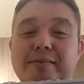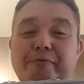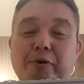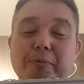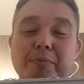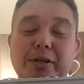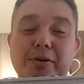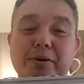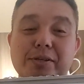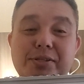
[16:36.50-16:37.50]
formerly
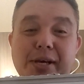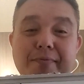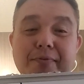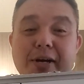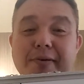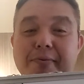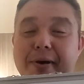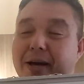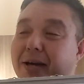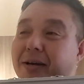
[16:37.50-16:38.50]
known as Sanford
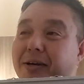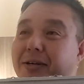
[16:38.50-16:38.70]
MMA.